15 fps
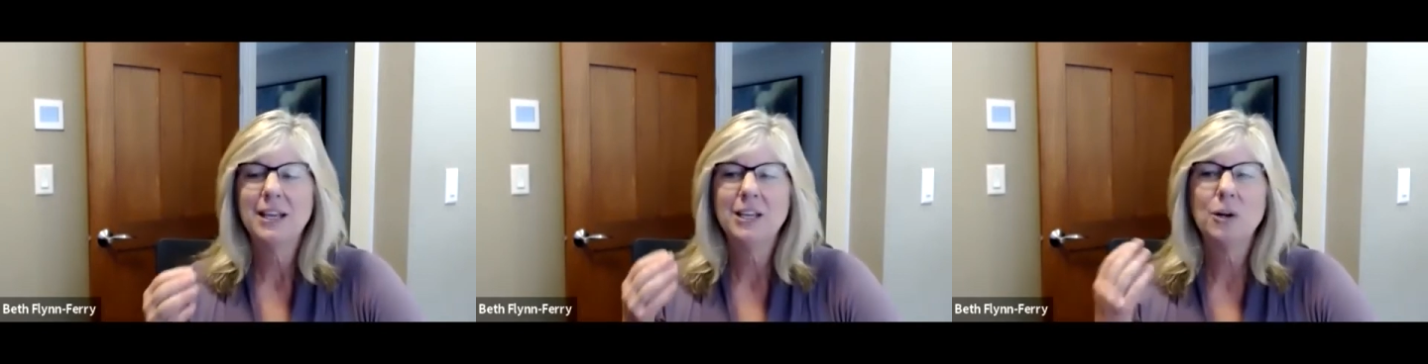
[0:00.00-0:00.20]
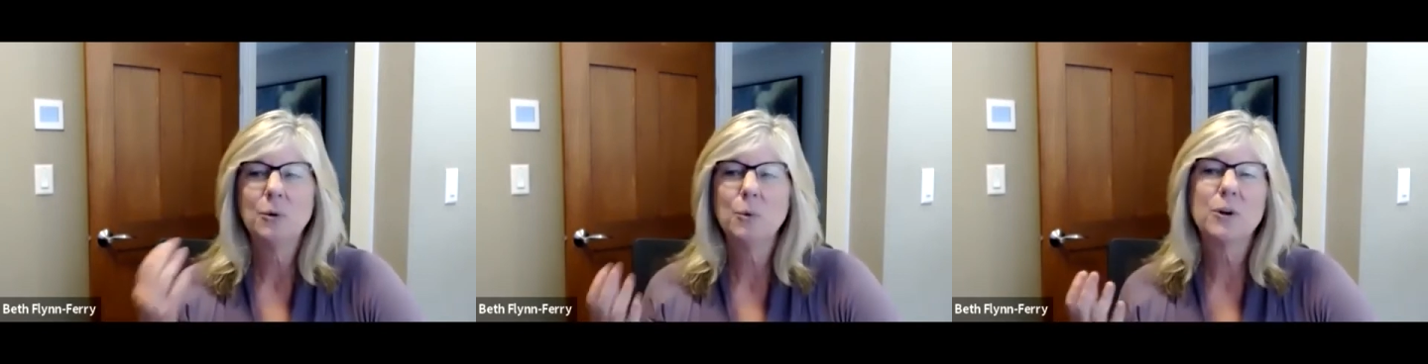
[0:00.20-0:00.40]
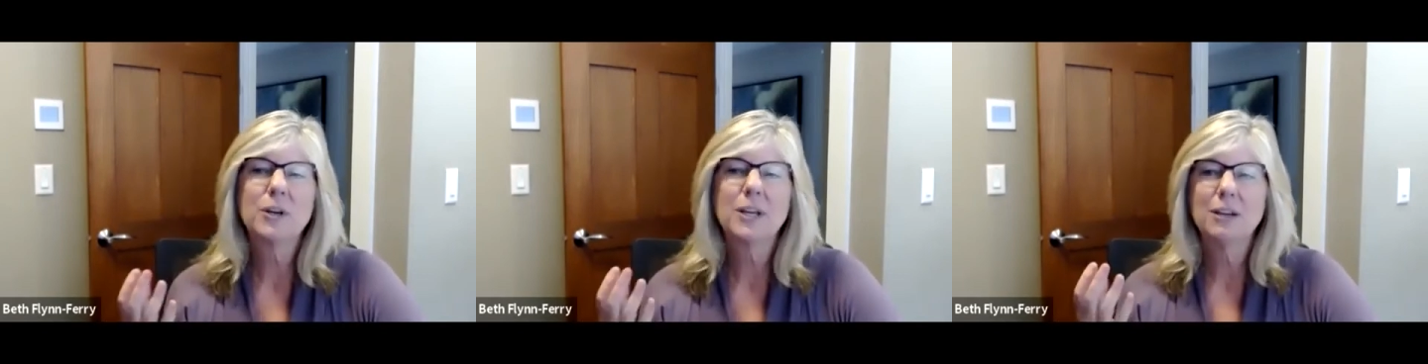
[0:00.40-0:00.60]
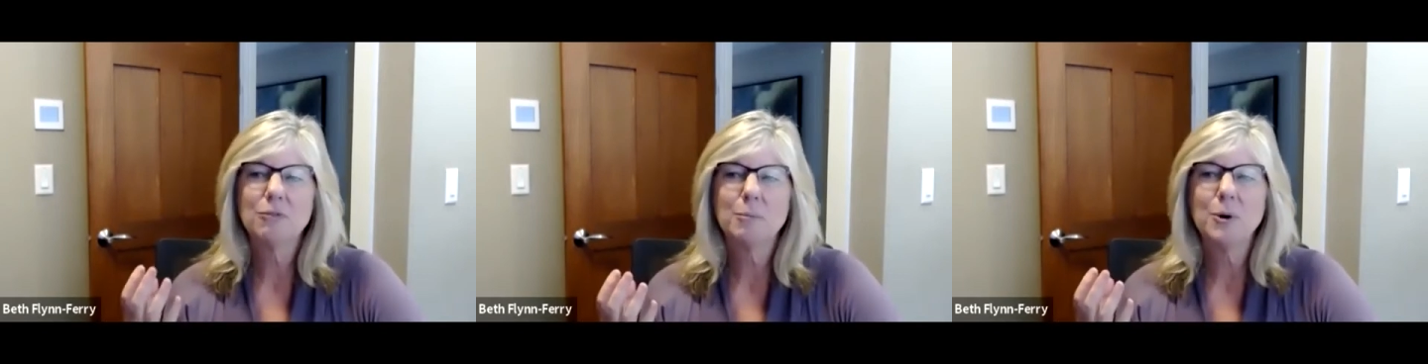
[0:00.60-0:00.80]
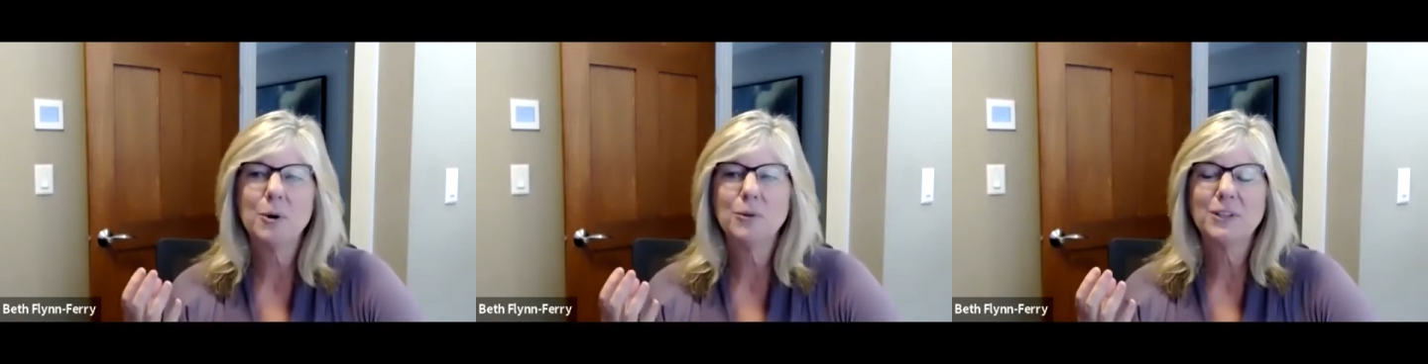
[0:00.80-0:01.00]
you know working
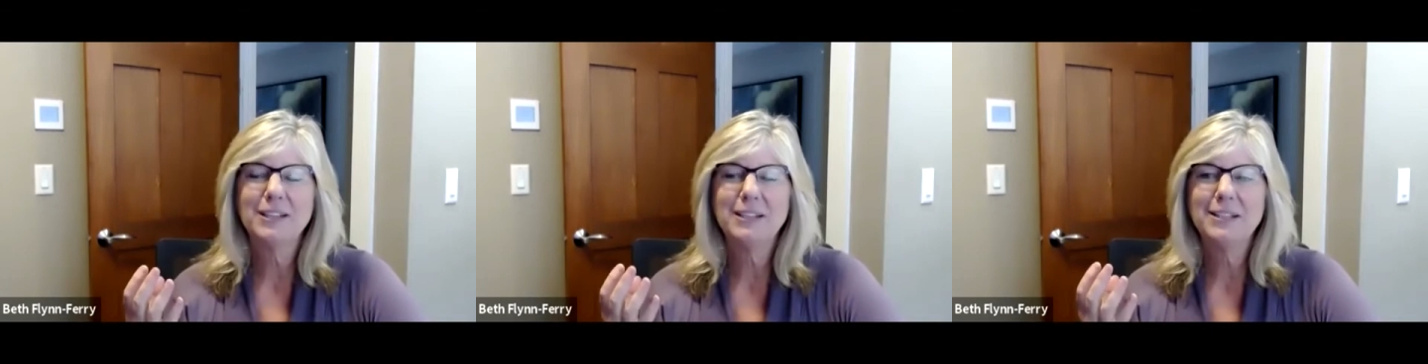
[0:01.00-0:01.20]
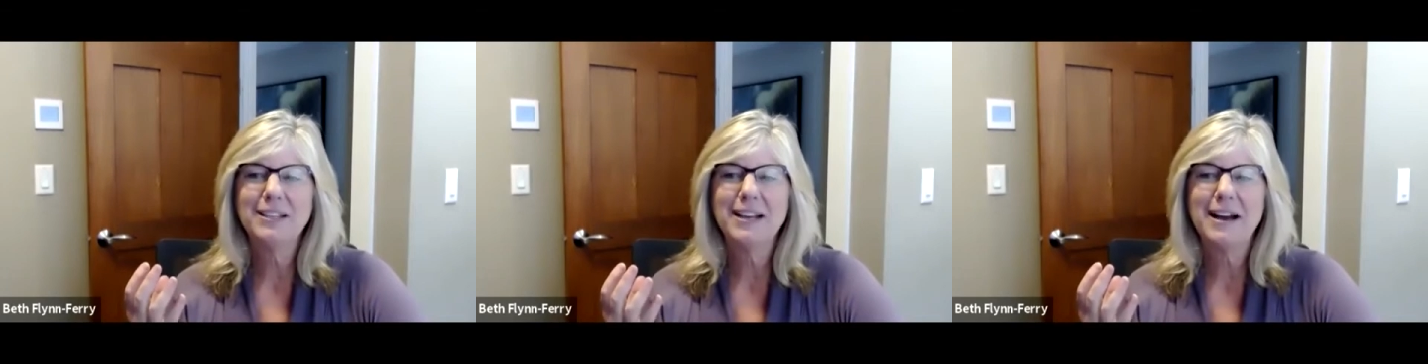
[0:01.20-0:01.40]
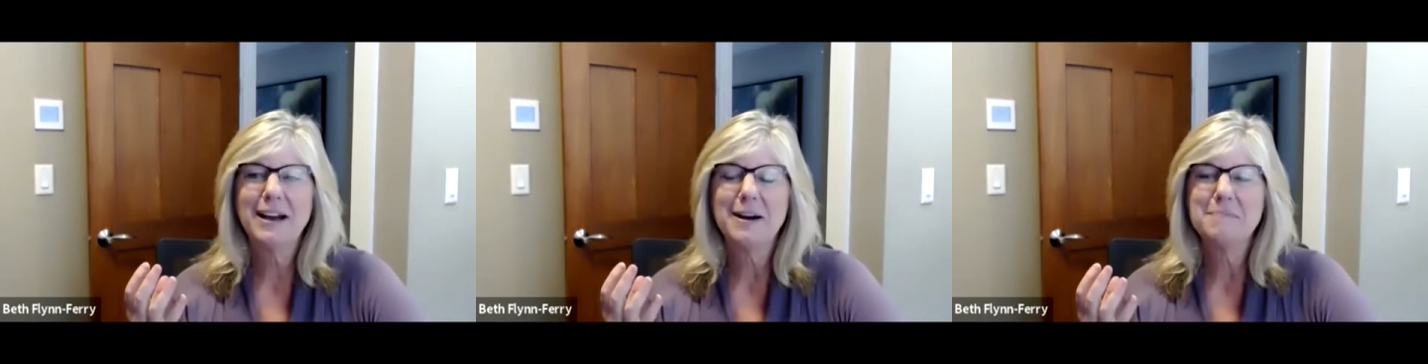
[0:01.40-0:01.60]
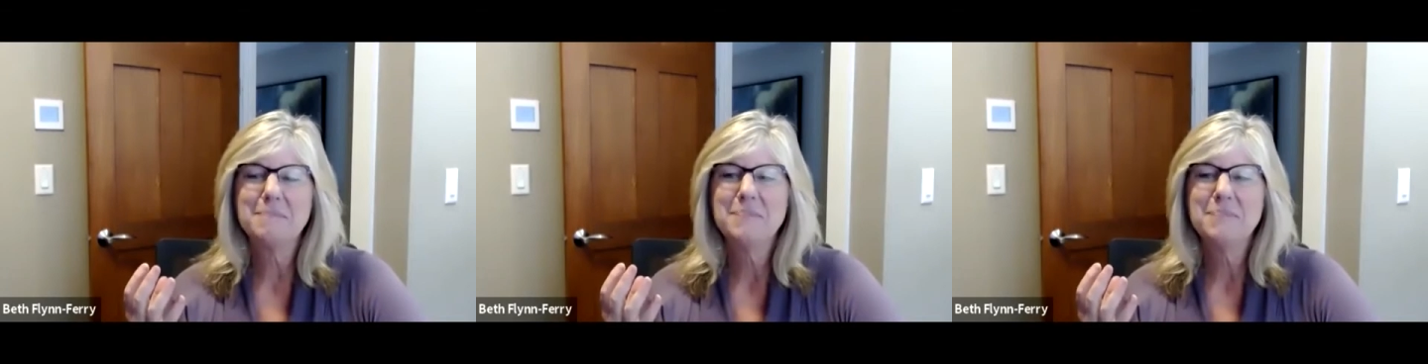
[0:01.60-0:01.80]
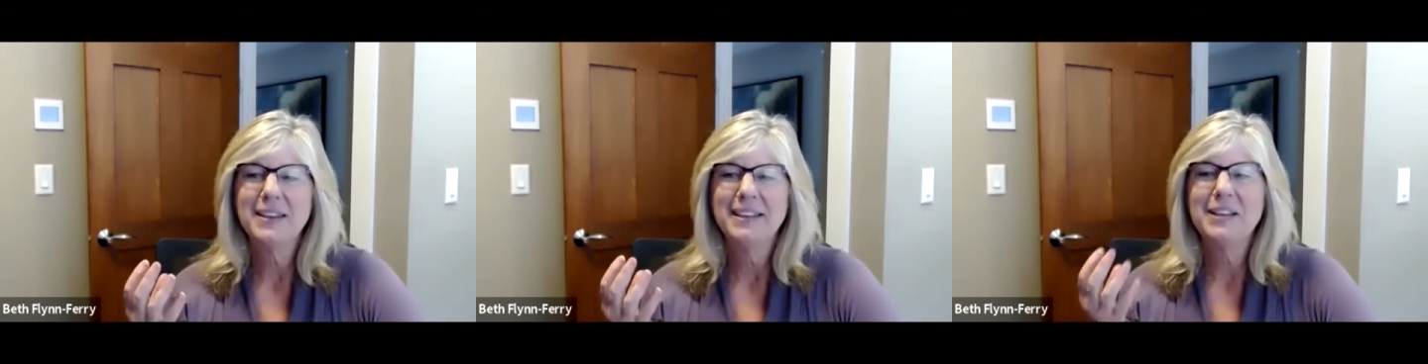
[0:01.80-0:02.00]
remotely um,
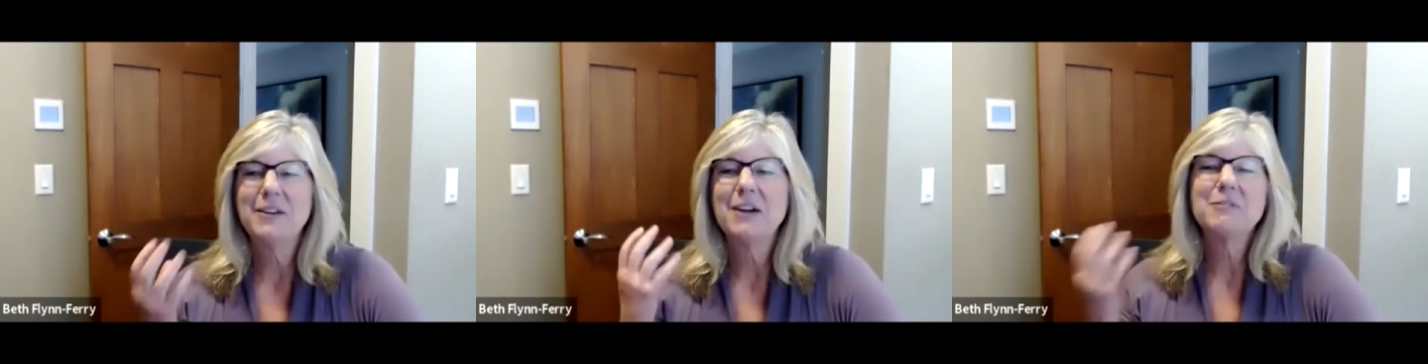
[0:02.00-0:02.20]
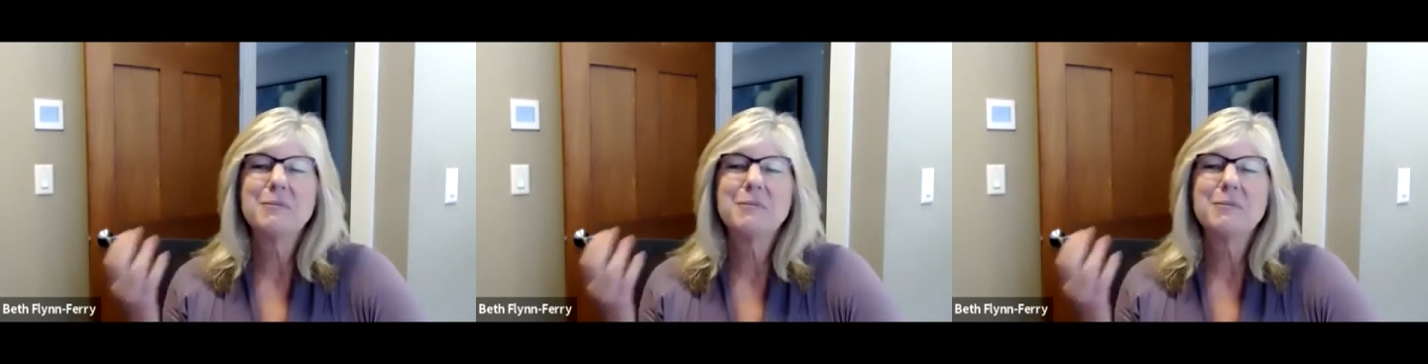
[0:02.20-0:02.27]
you know